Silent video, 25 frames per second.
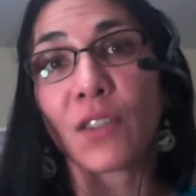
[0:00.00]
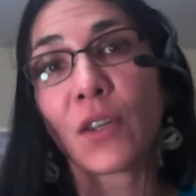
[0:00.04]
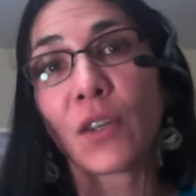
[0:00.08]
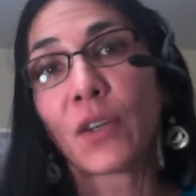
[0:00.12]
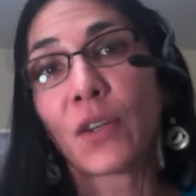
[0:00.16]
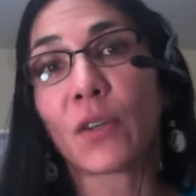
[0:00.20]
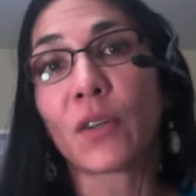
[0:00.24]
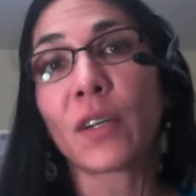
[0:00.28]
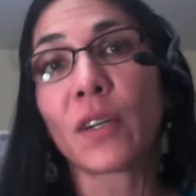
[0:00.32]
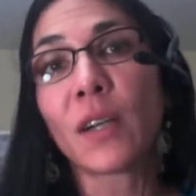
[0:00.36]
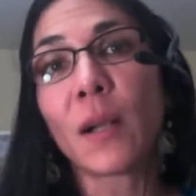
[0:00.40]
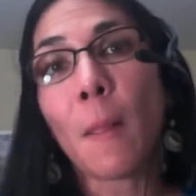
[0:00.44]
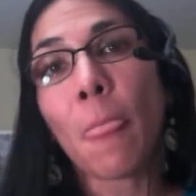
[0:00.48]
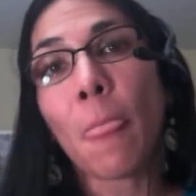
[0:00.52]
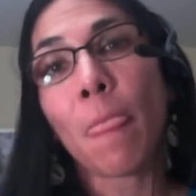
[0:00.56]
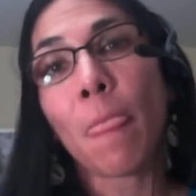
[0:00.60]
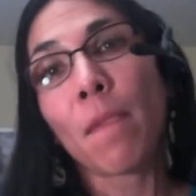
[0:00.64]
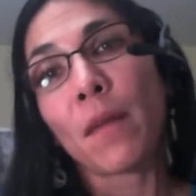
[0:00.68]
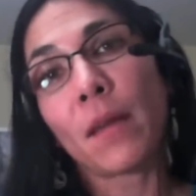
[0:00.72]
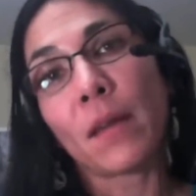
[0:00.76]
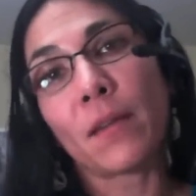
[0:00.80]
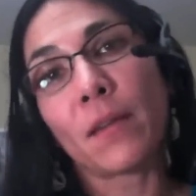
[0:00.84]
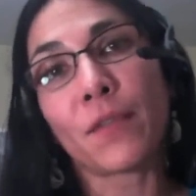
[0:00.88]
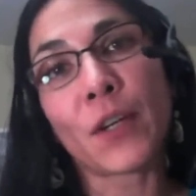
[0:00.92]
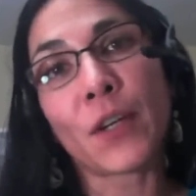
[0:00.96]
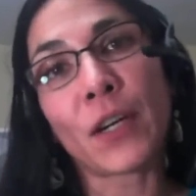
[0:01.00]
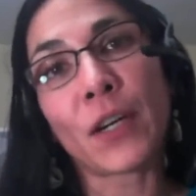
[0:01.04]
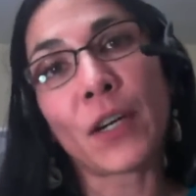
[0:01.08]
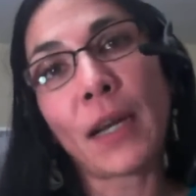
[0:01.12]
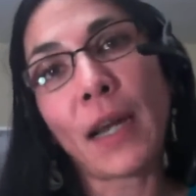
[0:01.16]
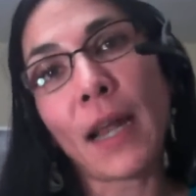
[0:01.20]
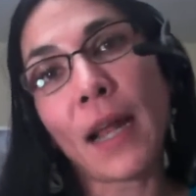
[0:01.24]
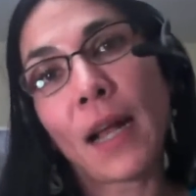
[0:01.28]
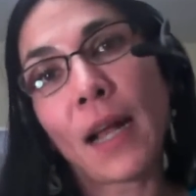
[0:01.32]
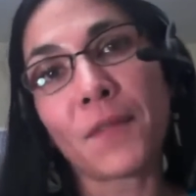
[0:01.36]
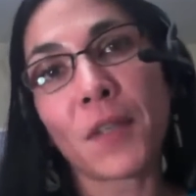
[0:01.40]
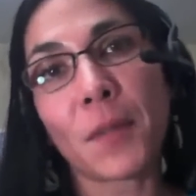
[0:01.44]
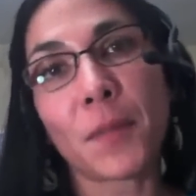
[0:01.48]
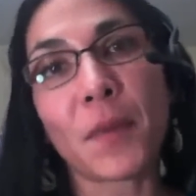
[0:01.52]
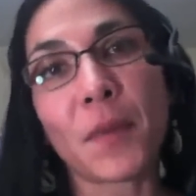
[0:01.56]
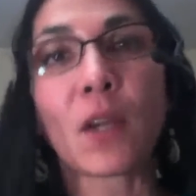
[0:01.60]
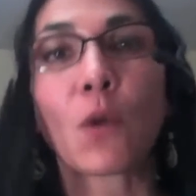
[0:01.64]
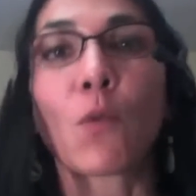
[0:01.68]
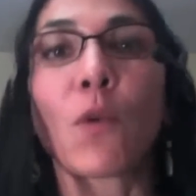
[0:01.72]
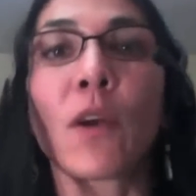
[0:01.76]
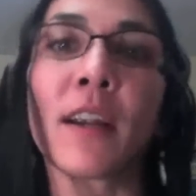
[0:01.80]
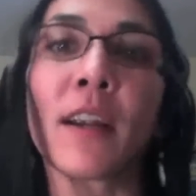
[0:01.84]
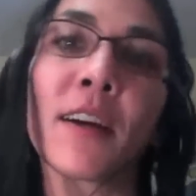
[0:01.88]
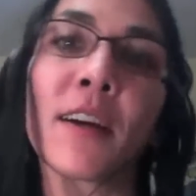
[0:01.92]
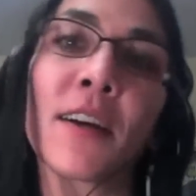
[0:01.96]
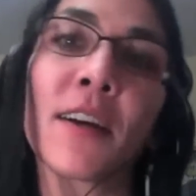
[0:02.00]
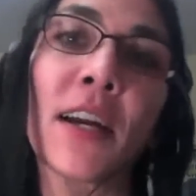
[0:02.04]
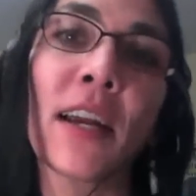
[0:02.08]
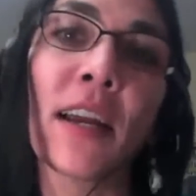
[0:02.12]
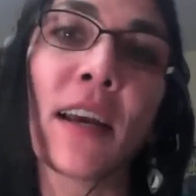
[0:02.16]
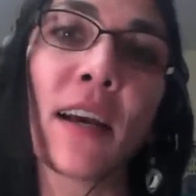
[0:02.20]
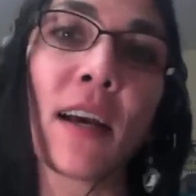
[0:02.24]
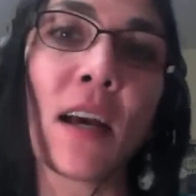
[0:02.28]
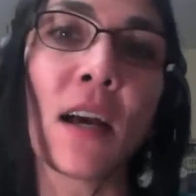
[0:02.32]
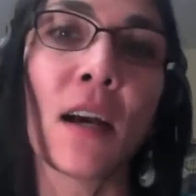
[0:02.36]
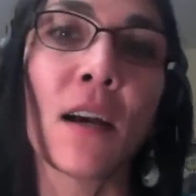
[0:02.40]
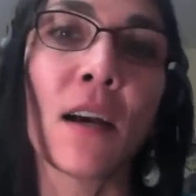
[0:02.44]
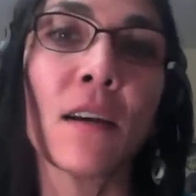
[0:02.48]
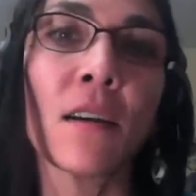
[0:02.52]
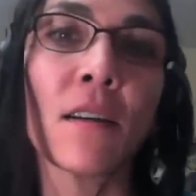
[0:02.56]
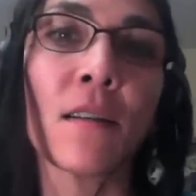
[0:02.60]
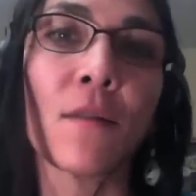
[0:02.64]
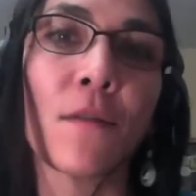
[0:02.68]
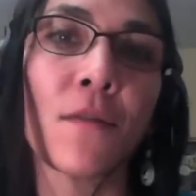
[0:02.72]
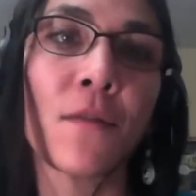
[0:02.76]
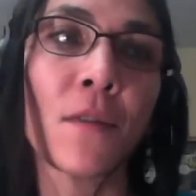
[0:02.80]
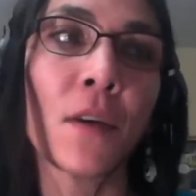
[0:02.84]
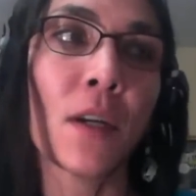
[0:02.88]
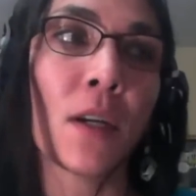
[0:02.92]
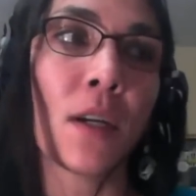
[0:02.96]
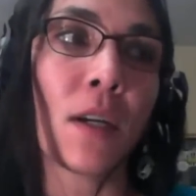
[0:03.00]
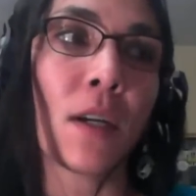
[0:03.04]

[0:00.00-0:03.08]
So if you're going to have to pick one area of,